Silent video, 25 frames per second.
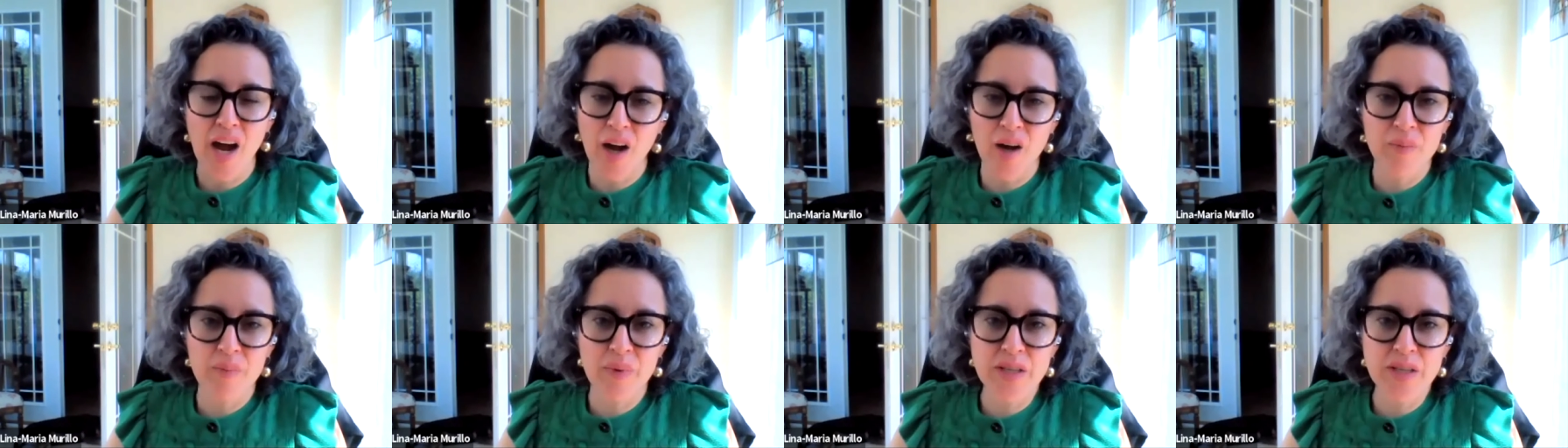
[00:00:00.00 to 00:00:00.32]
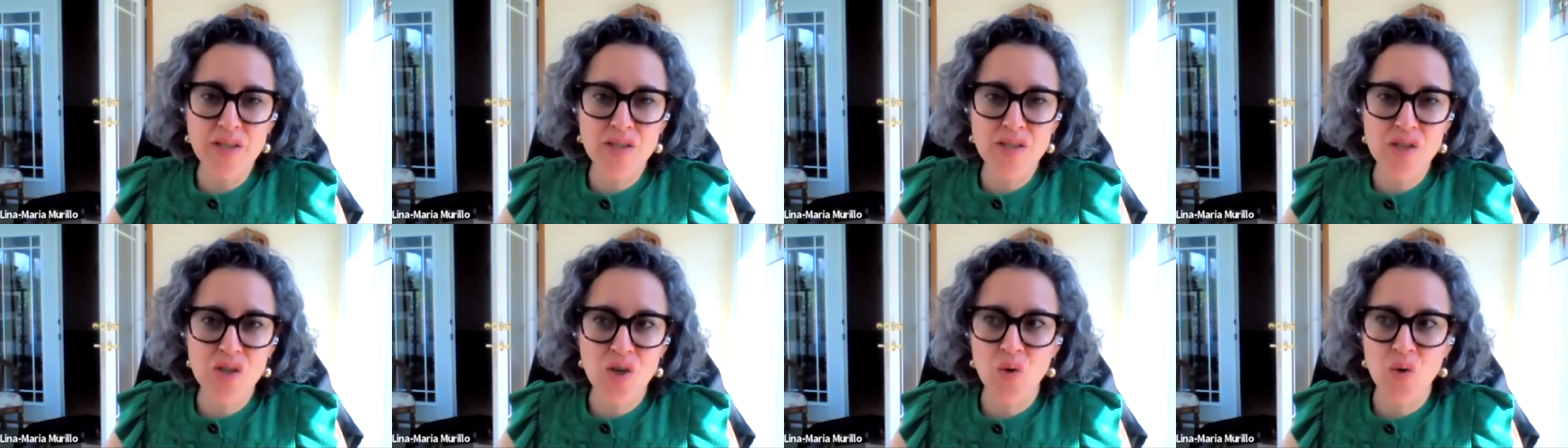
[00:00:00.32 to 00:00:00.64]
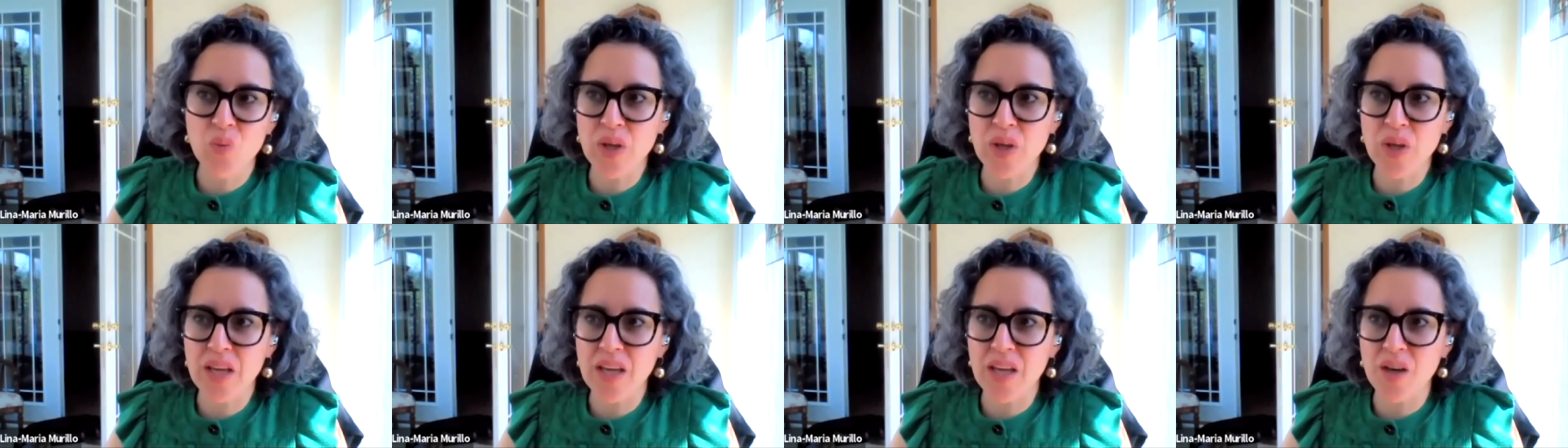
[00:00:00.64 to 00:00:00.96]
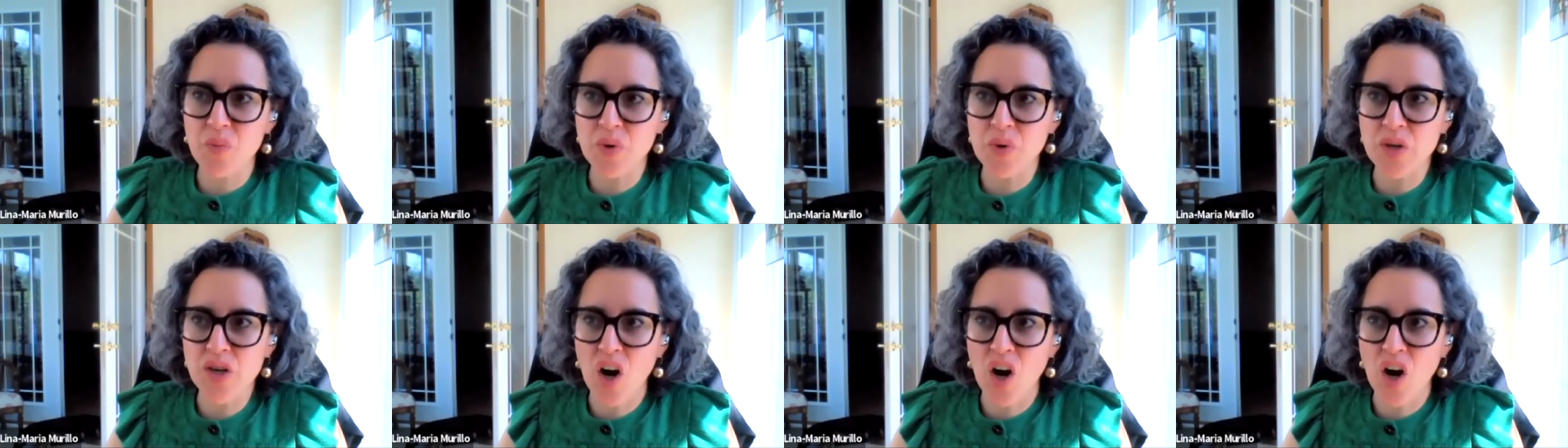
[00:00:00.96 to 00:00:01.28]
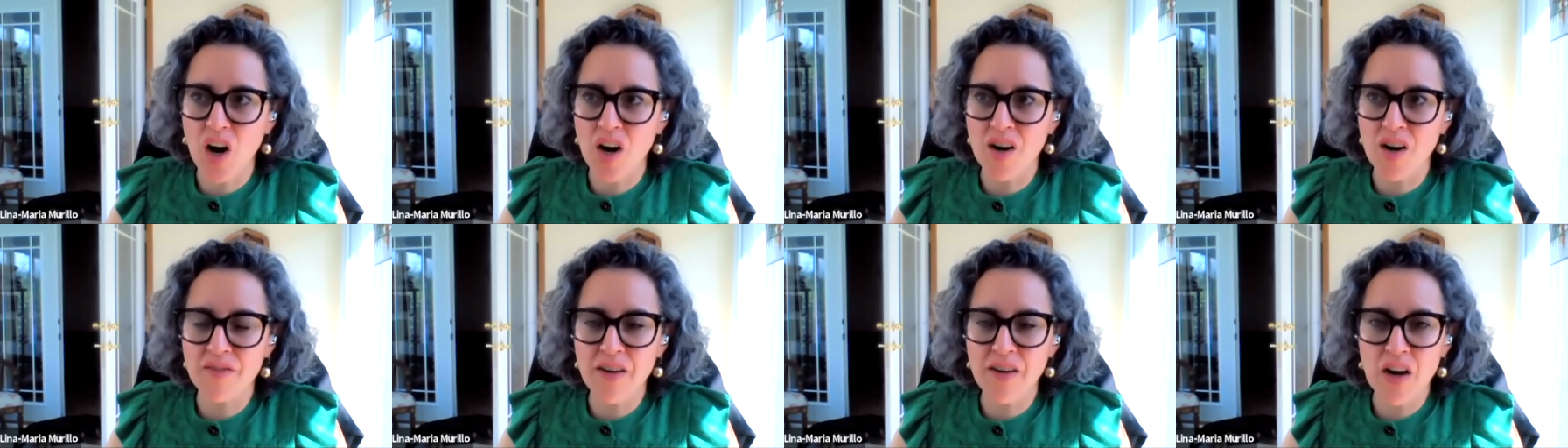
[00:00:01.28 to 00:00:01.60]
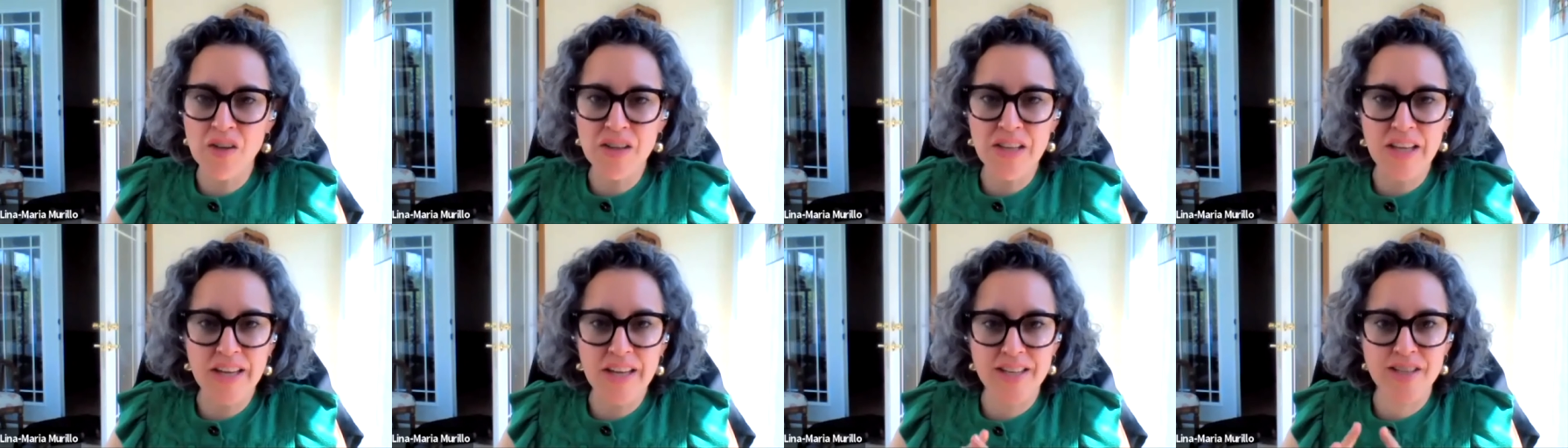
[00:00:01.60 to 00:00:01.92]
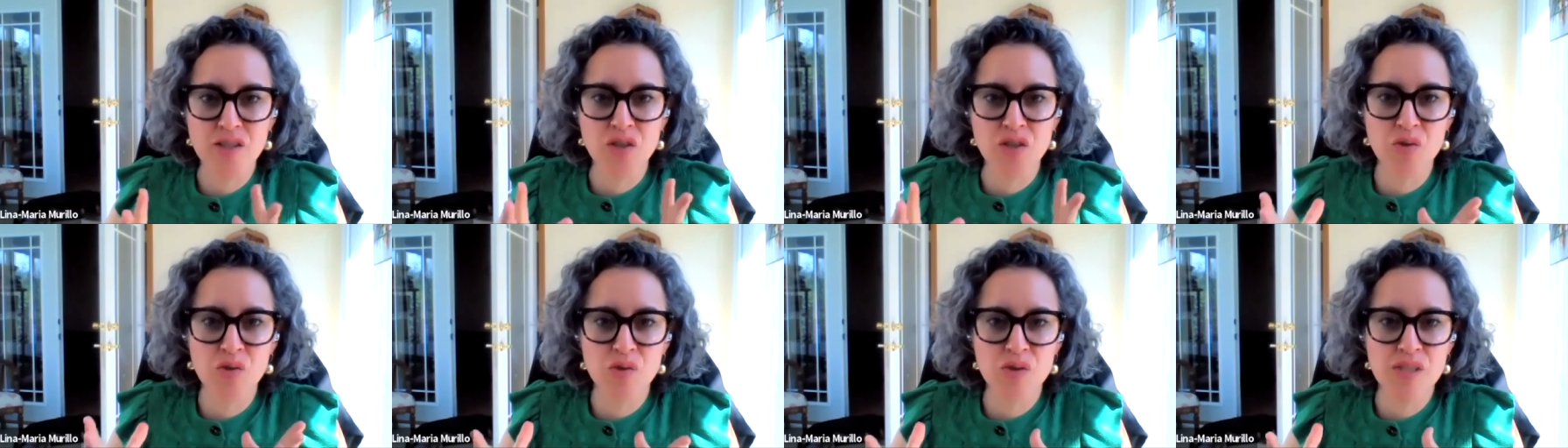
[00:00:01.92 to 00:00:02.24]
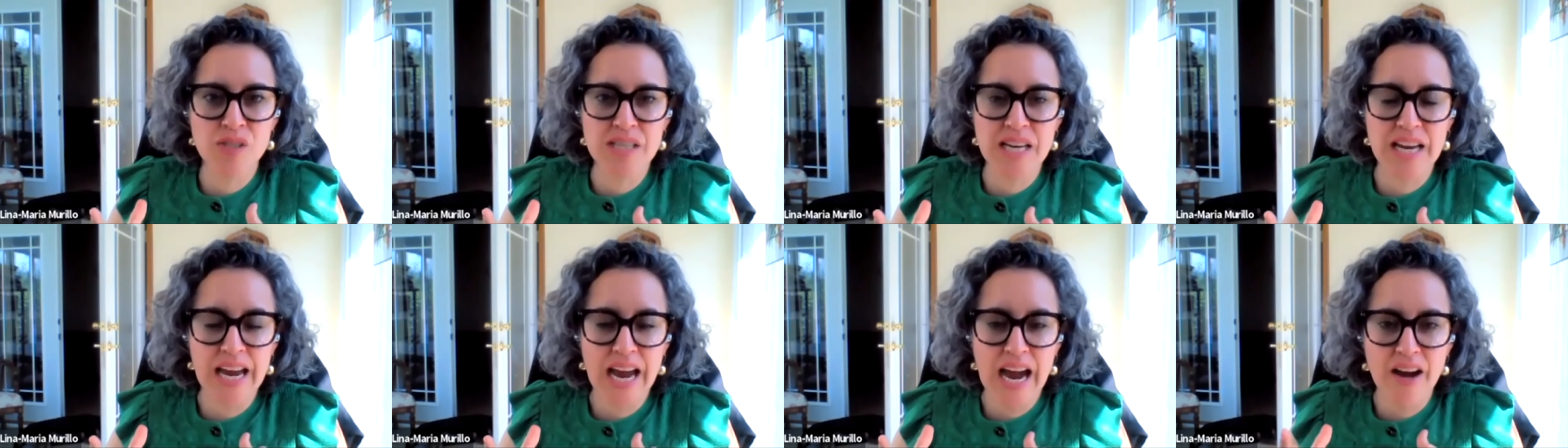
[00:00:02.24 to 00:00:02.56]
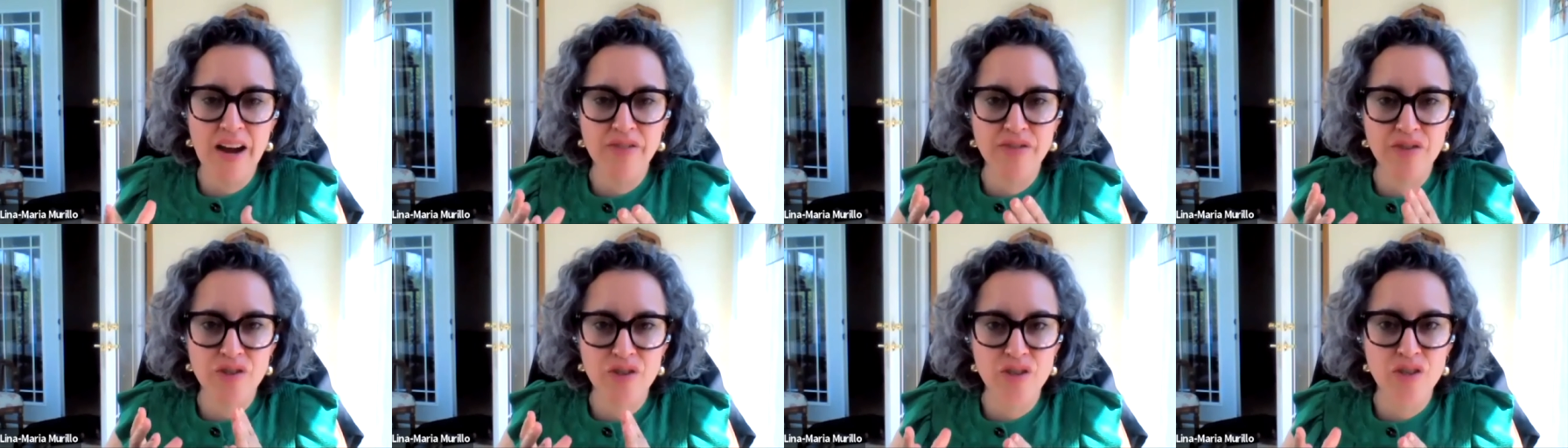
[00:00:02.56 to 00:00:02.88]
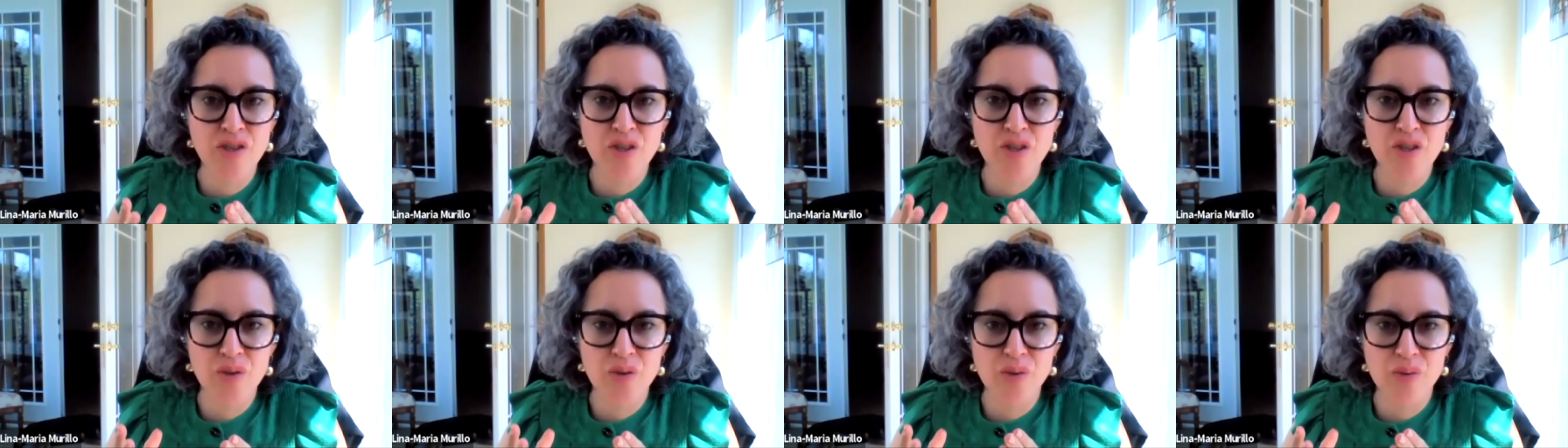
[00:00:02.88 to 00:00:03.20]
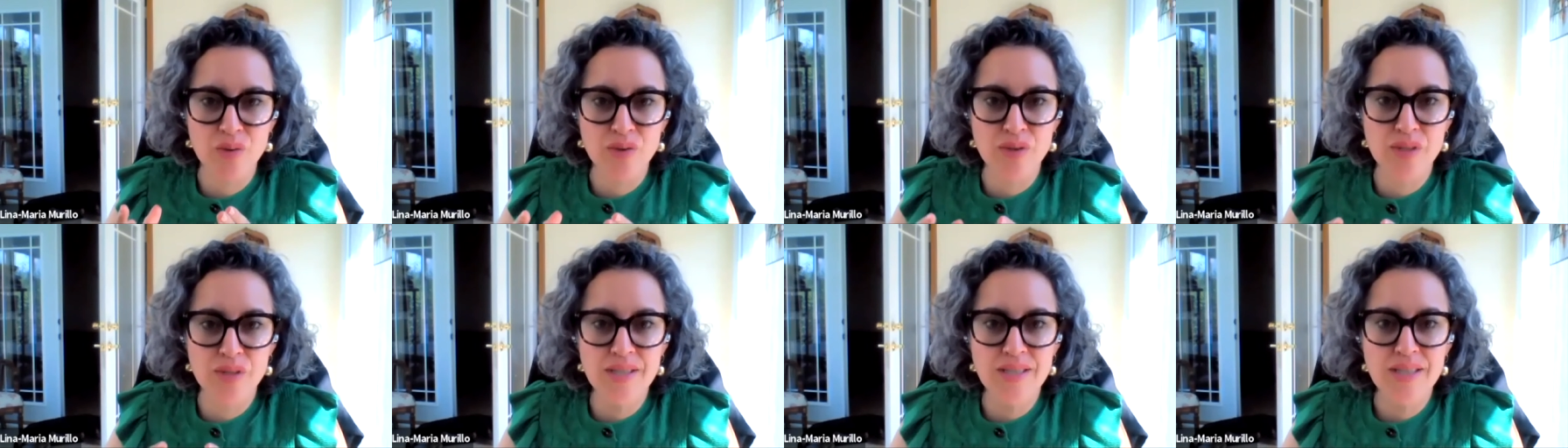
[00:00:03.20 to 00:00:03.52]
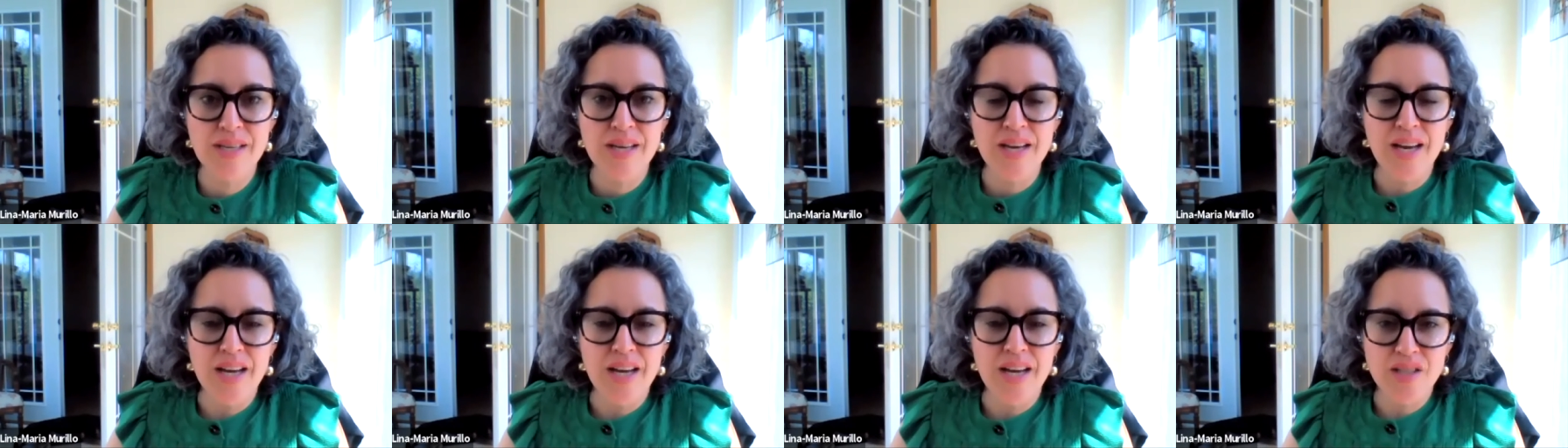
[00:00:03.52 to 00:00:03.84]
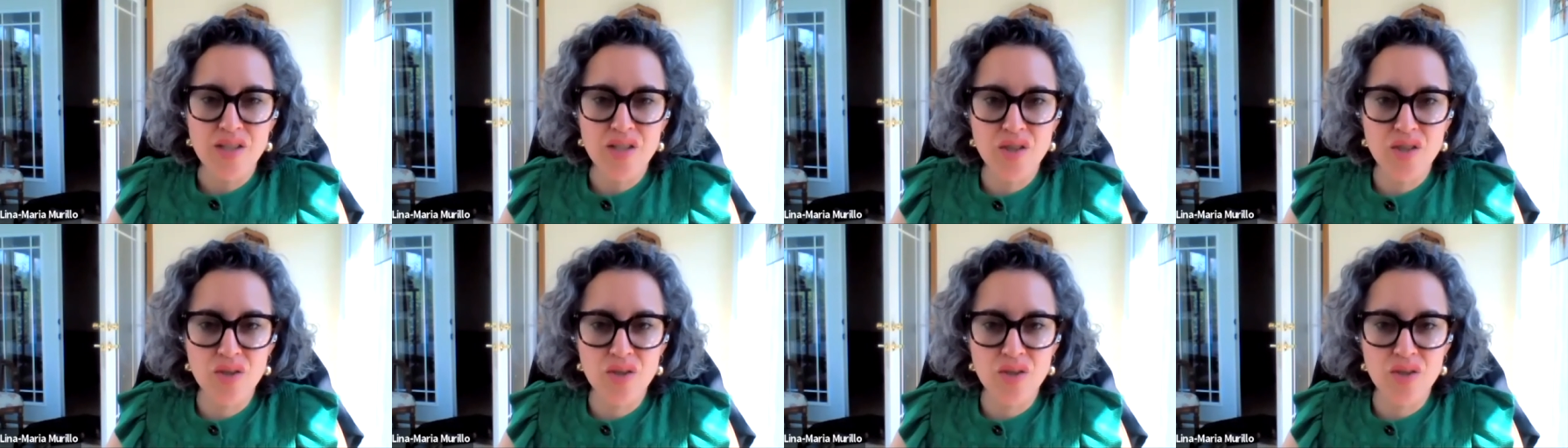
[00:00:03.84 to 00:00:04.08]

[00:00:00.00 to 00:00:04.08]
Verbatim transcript: Um, and so we would carve out like Tuesday afternoons